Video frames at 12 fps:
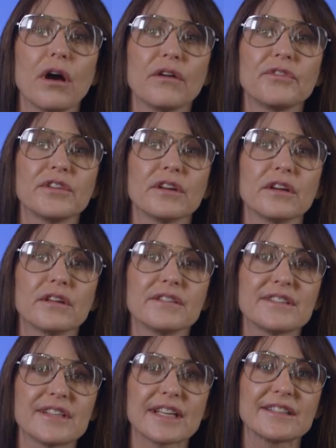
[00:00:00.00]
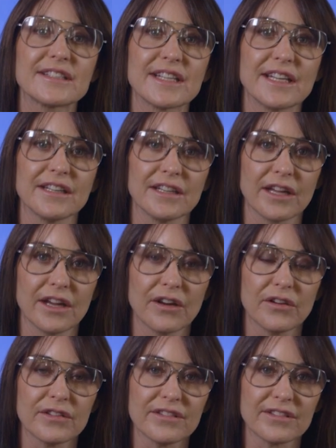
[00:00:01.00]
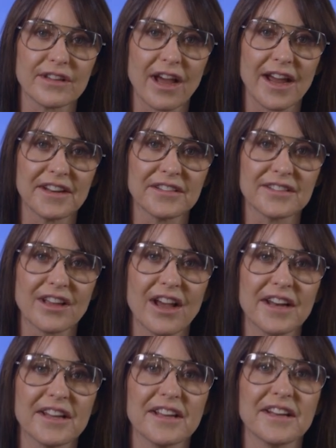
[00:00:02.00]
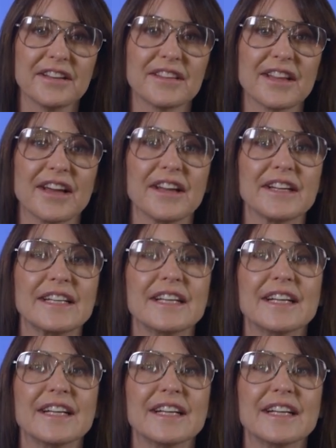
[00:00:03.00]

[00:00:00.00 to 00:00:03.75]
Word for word: after 16 years, I decided that,